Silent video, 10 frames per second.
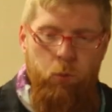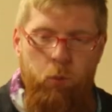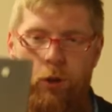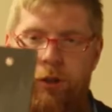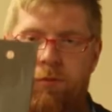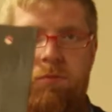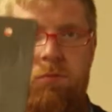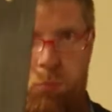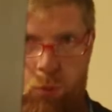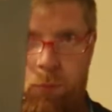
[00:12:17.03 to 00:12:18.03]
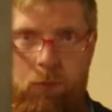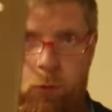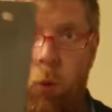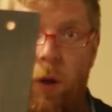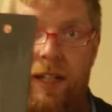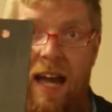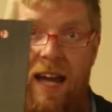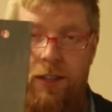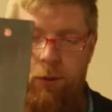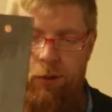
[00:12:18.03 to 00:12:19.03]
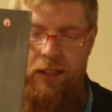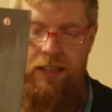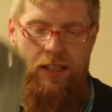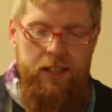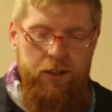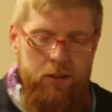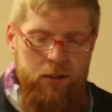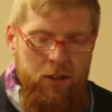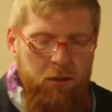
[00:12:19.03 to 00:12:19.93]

wood quite accurately here